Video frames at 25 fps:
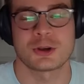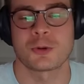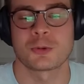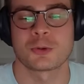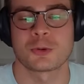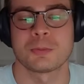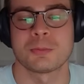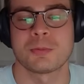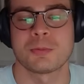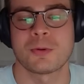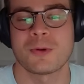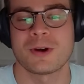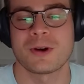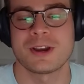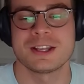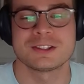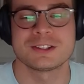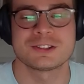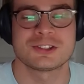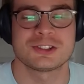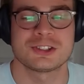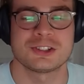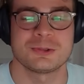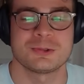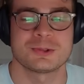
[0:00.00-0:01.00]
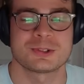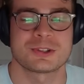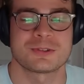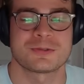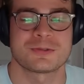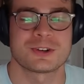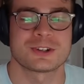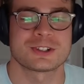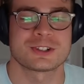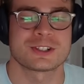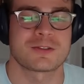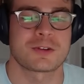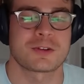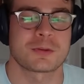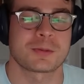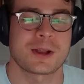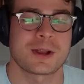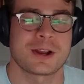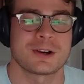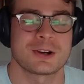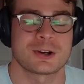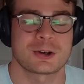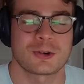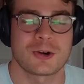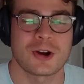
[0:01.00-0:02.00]
total points. She was the first ever
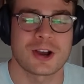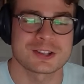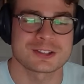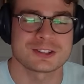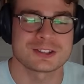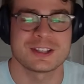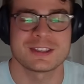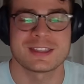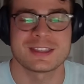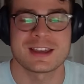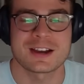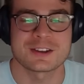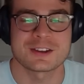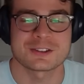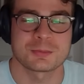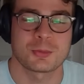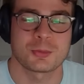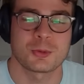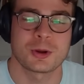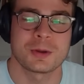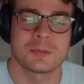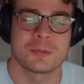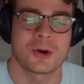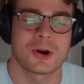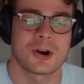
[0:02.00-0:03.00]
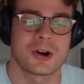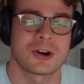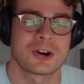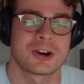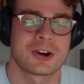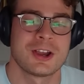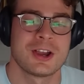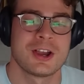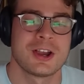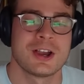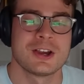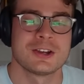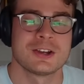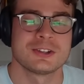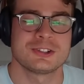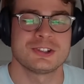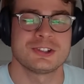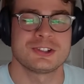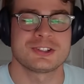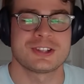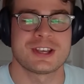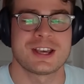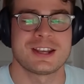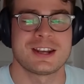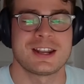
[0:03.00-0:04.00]
player to cross the 1,000-point mark.
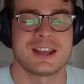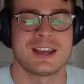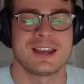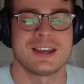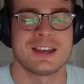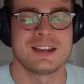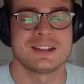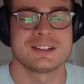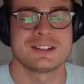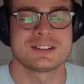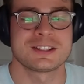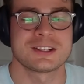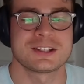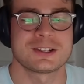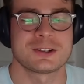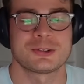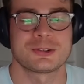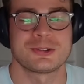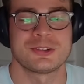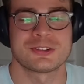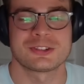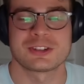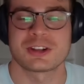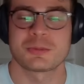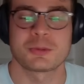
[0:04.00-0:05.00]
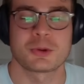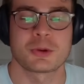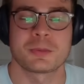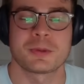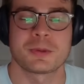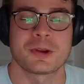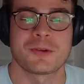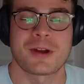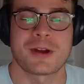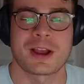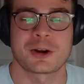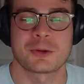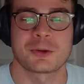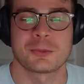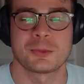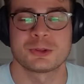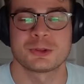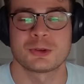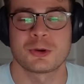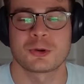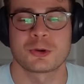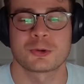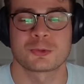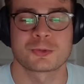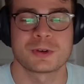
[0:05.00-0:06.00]
She set a single season WNBA record
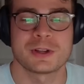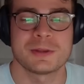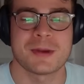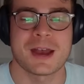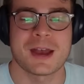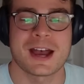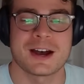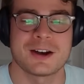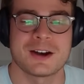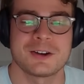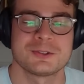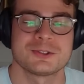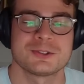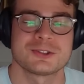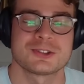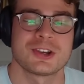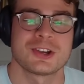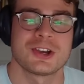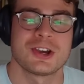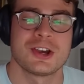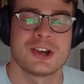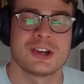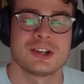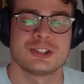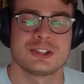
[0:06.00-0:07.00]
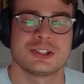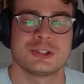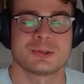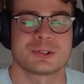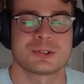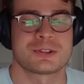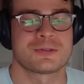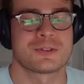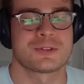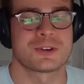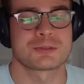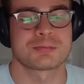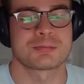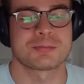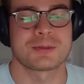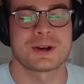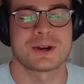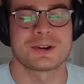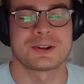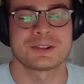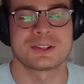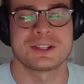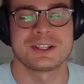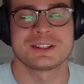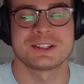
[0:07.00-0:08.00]
with total rebounds. She was the first
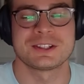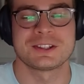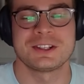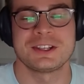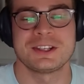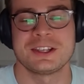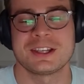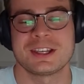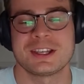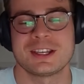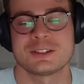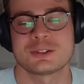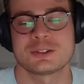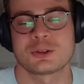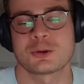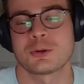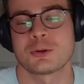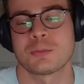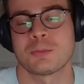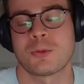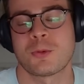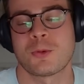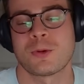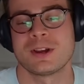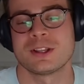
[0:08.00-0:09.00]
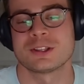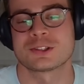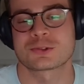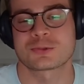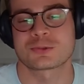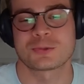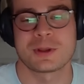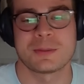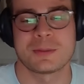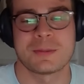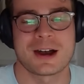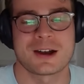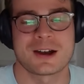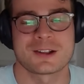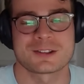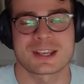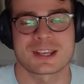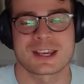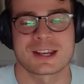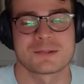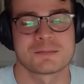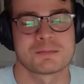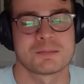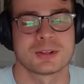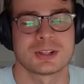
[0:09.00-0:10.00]
player to lead the league in total points, rebounds,
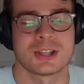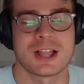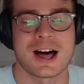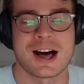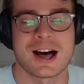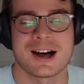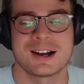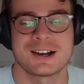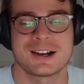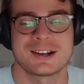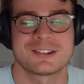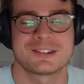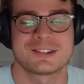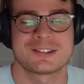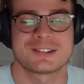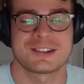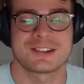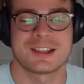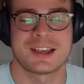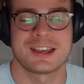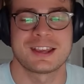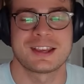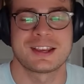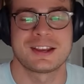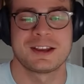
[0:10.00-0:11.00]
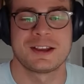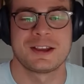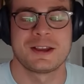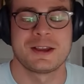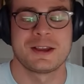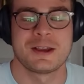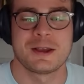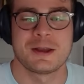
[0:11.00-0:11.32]
and blocks. Like,